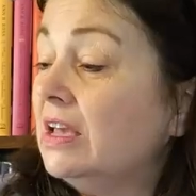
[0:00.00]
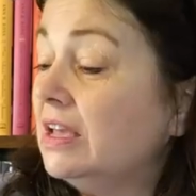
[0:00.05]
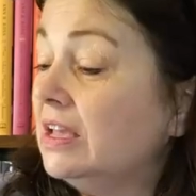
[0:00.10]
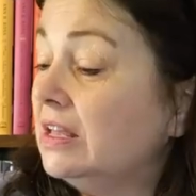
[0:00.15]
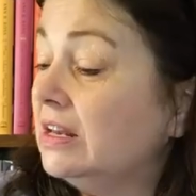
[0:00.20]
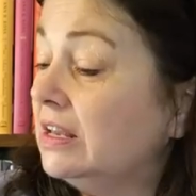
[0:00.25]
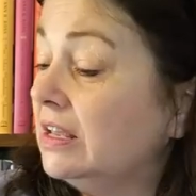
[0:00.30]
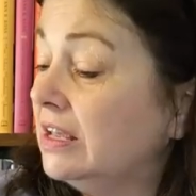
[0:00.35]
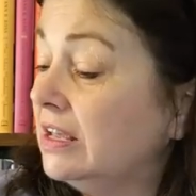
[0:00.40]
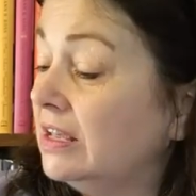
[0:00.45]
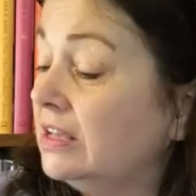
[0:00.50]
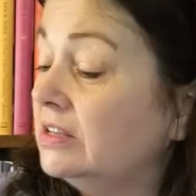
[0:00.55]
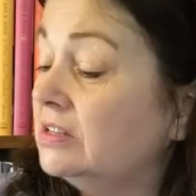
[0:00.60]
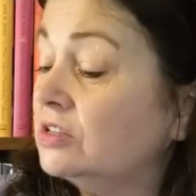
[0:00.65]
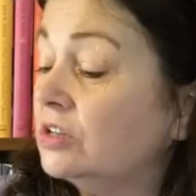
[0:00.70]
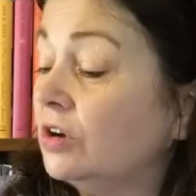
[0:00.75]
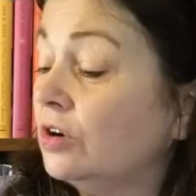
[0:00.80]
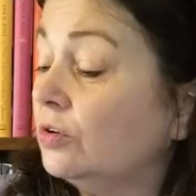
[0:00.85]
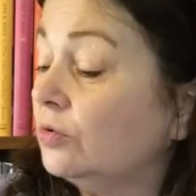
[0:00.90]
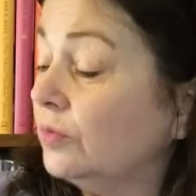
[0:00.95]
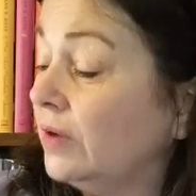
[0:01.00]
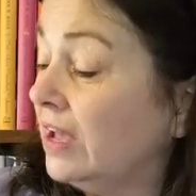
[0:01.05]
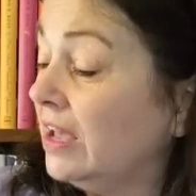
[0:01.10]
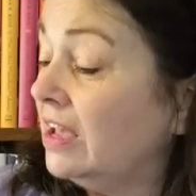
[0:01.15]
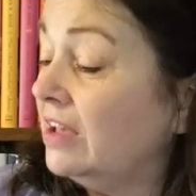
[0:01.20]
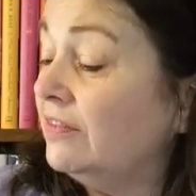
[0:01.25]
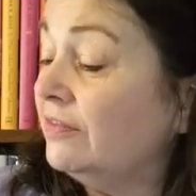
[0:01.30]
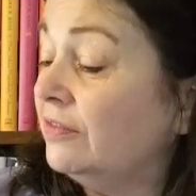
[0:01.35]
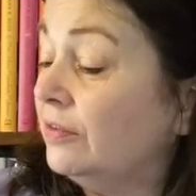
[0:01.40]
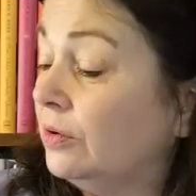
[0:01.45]
It is
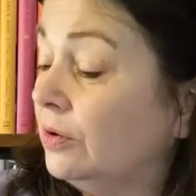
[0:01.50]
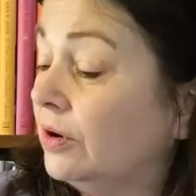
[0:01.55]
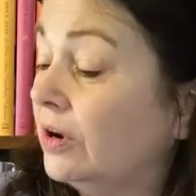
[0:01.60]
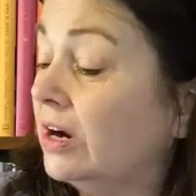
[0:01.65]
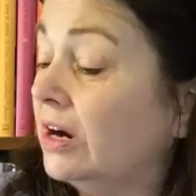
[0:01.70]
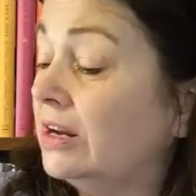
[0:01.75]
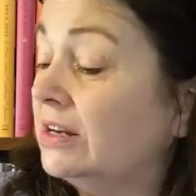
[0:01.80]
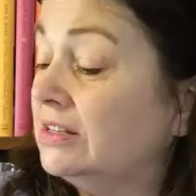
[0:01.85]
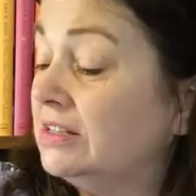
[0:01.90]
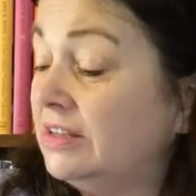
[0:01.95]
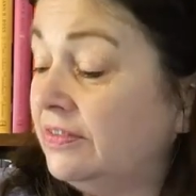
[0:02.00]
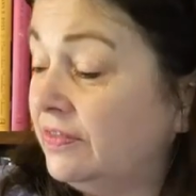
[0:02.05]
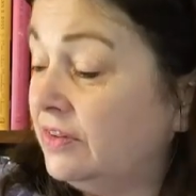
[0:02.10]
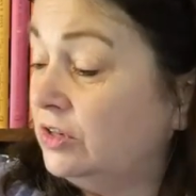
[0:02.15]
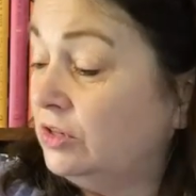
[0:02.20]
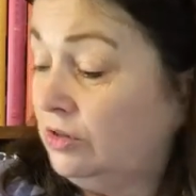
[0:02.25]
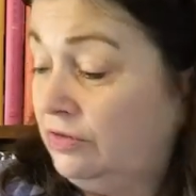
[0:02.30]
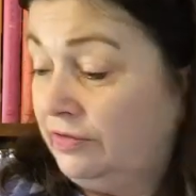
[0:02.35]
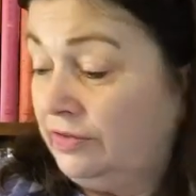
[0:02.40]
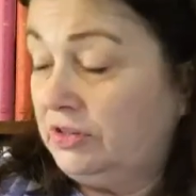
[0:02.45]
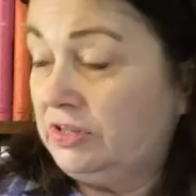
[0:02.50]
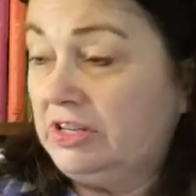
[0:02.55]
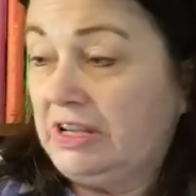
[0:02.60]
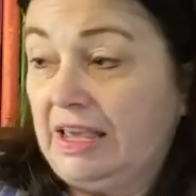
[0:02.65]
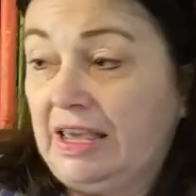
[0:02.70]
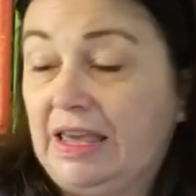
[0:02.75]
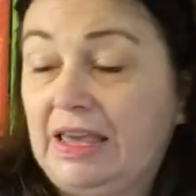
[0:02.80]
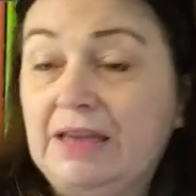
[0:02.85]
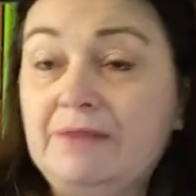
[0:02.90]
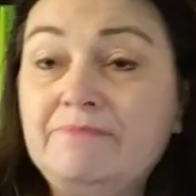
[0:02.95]
Hooray for Diffendooffer
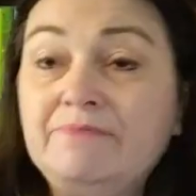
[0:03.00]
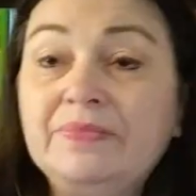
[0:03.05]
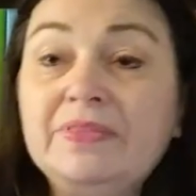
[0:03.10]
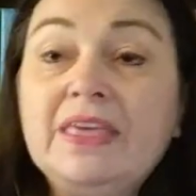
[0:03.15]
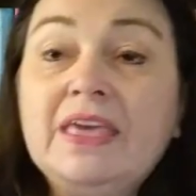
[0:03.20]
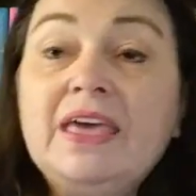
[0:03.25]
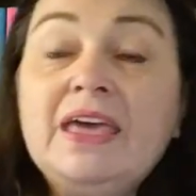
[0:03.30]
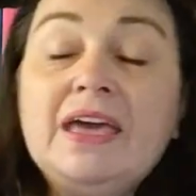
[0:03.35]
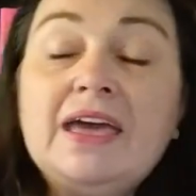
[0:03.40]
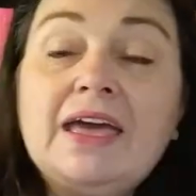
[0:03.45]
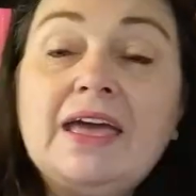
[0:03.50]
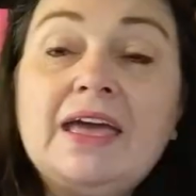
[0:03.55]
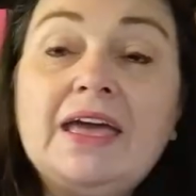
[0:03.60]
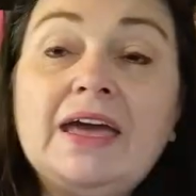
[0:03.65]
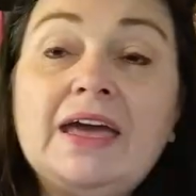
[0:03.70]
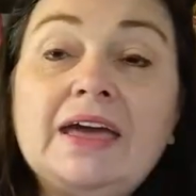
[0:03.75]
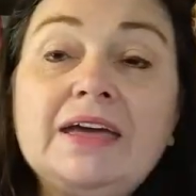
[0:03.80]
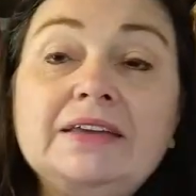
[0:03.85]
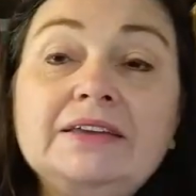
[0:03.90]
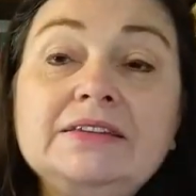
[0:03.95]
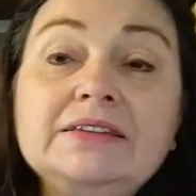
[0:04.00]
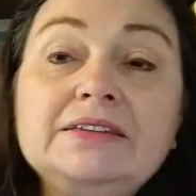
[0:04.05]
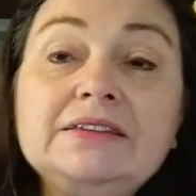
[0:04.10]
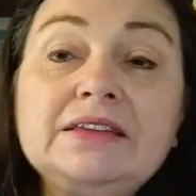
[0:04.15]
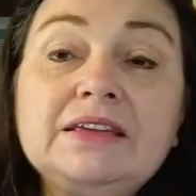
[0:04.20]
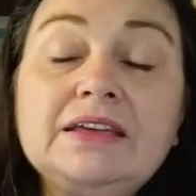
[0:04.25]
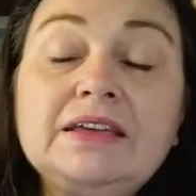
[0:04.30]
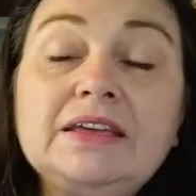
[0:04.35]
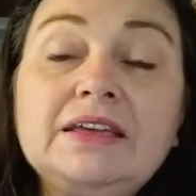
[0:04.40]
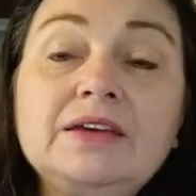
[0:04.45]
Day,
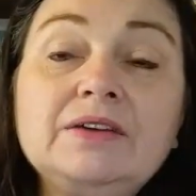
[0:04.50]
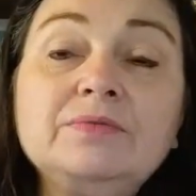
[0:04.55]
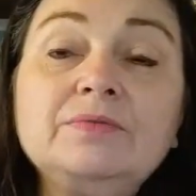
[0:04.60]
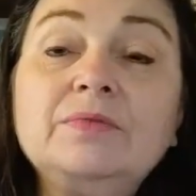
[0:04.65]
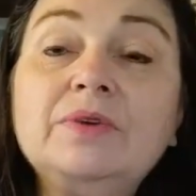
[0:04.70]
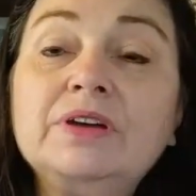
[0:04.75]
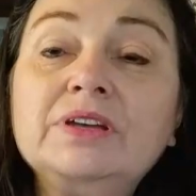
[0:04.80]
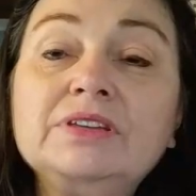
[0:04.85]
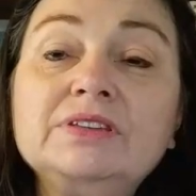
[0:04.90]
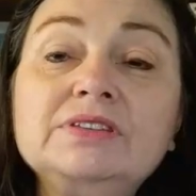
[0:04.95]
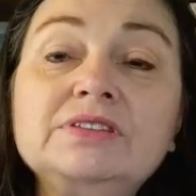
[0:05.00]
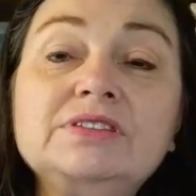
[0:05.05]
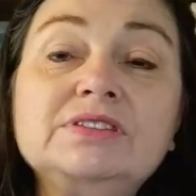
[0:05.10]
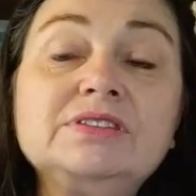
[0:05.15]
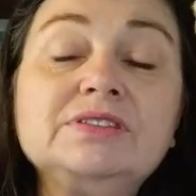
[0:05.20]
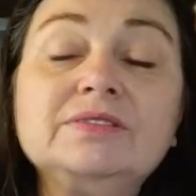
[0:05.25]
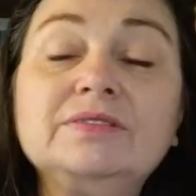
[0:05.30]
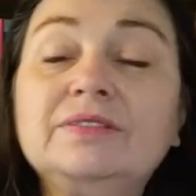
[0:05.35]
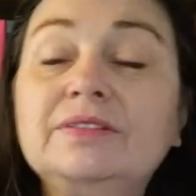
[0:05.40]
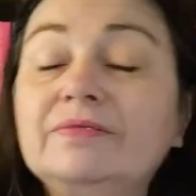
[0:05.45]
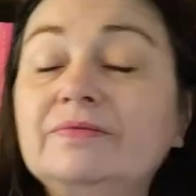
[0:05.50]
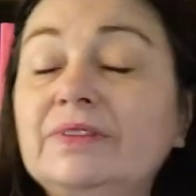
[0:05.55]
and it was...